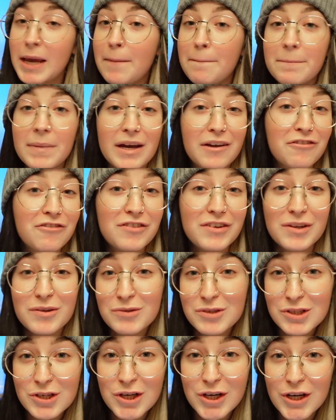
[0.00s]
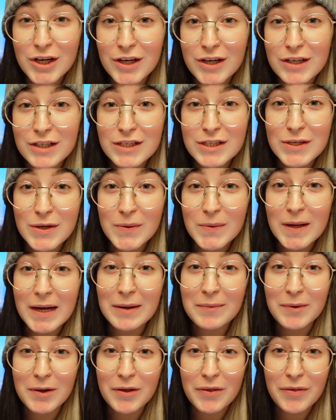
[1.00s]
my future, so
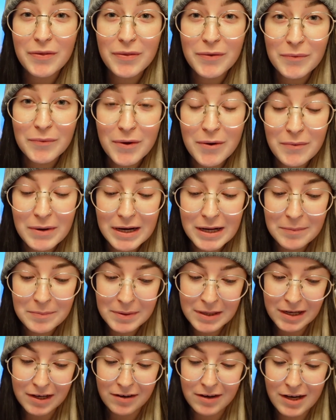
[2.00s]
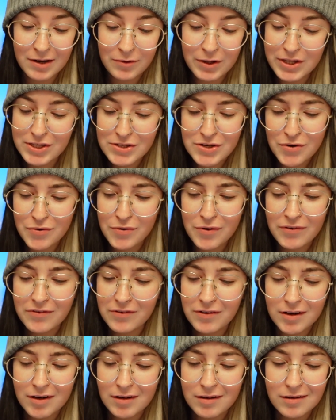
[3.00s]
I will throw it up here and let's go
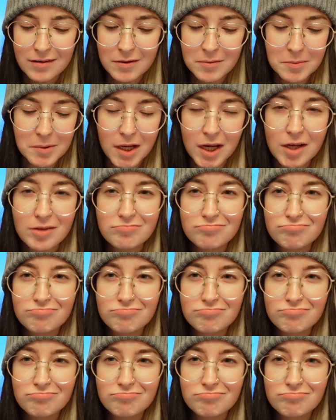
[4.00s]
over it a little bit.